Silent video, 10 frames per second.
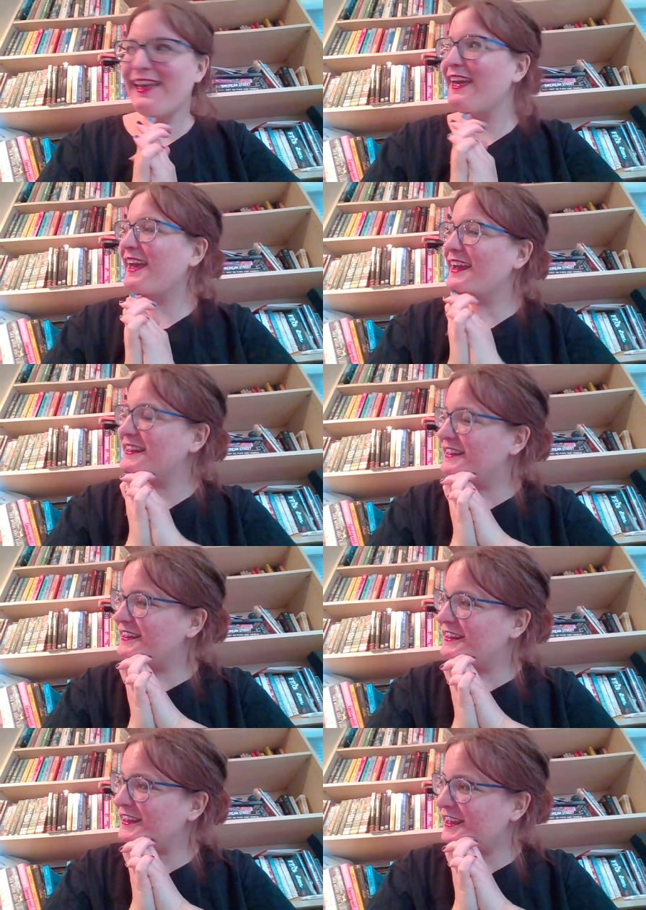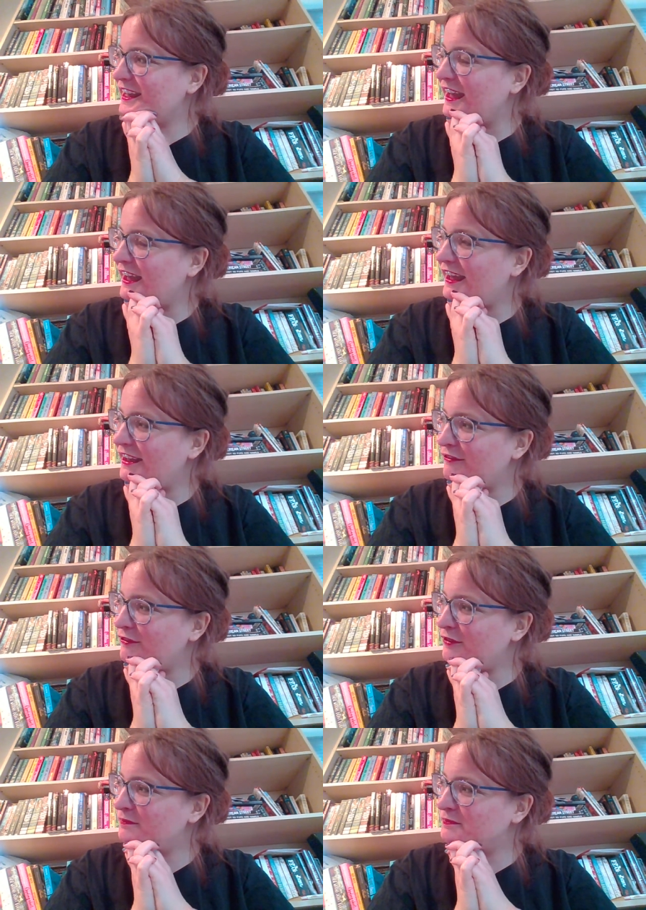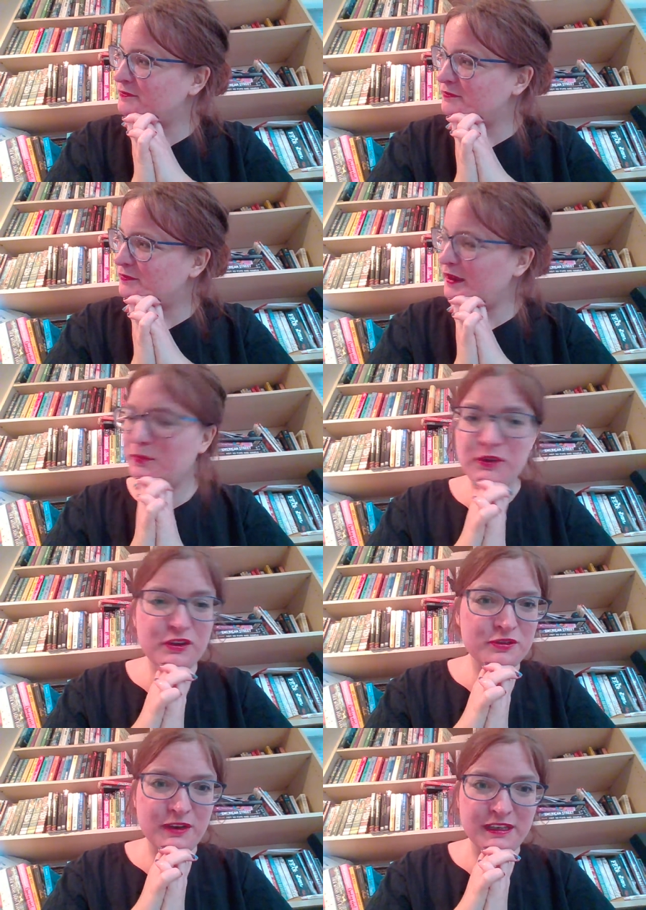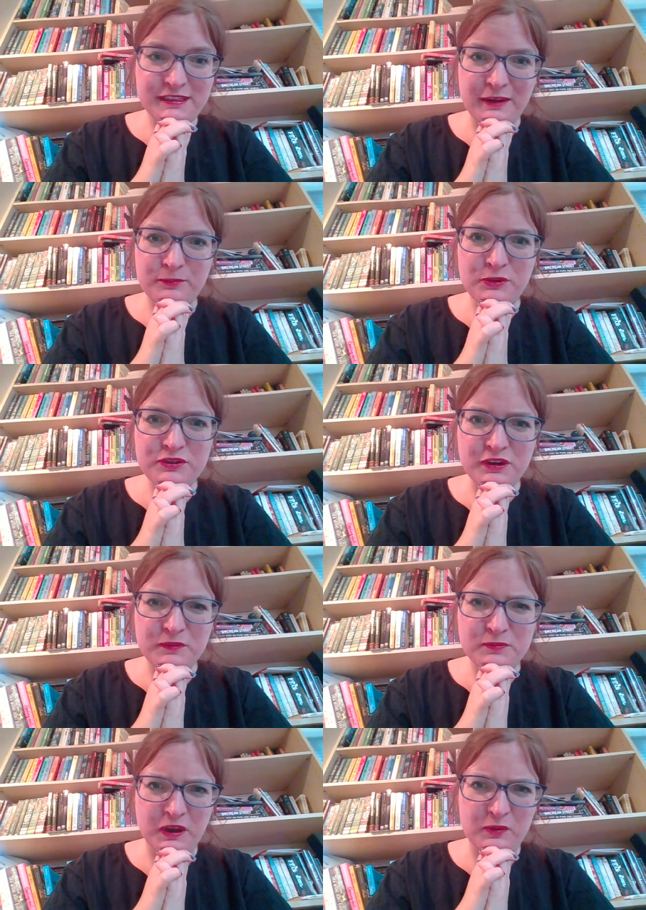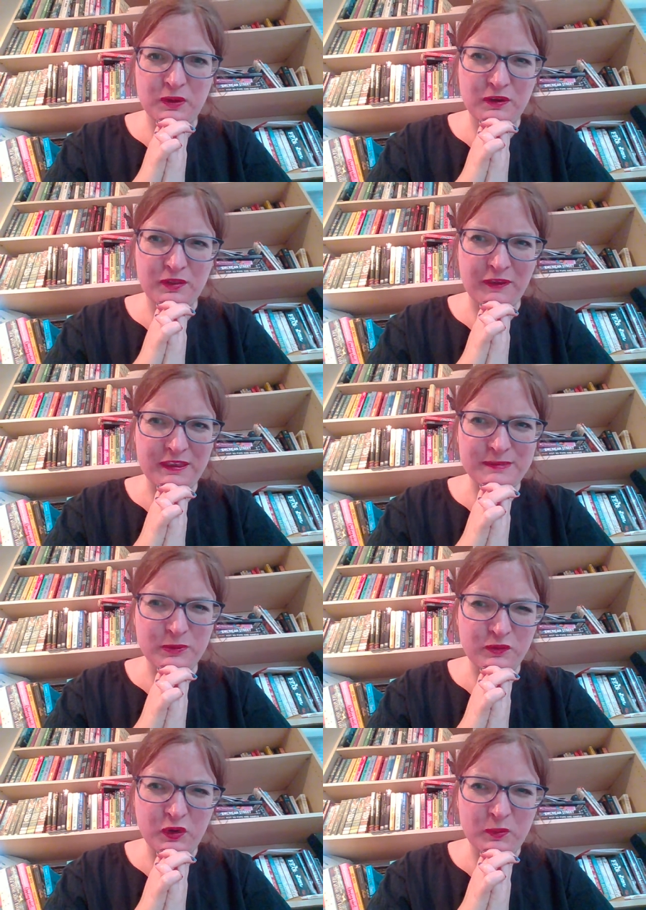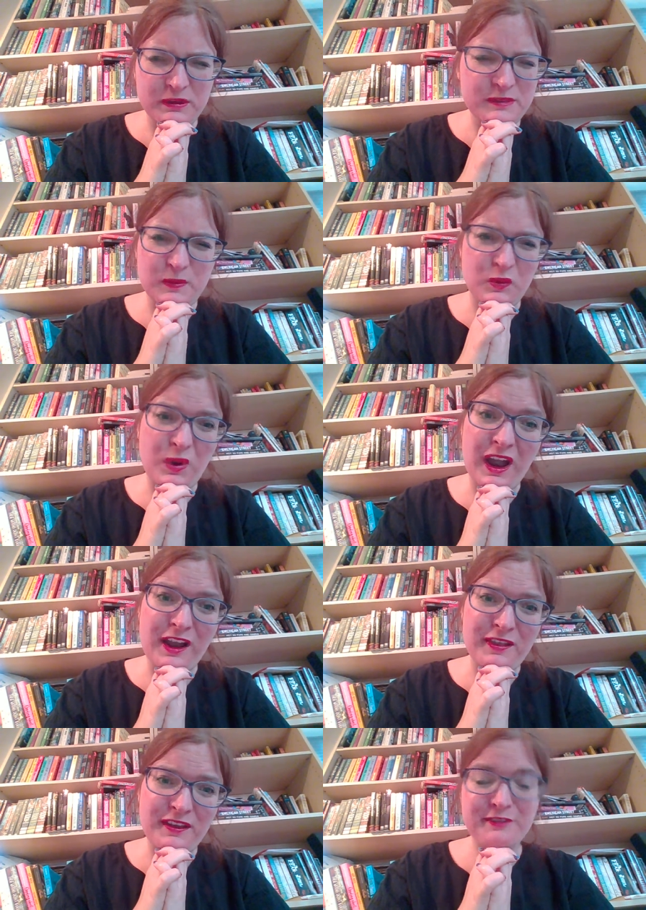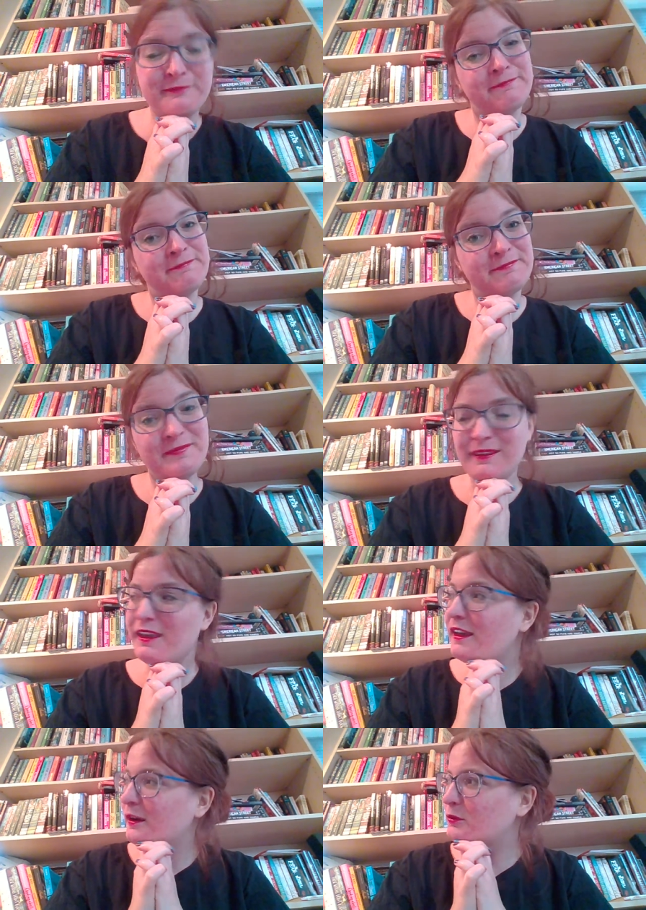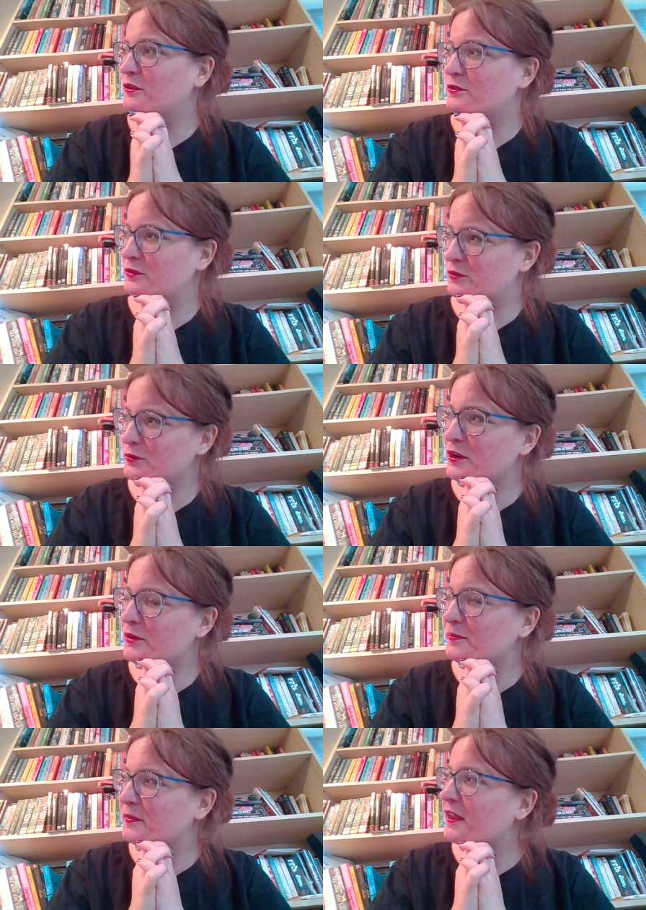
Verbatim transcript: And uh, yeah, I've I'm pretty sure as I said I'm pretty sure I've done a video like this before, but it's been a while and I want to do a new one.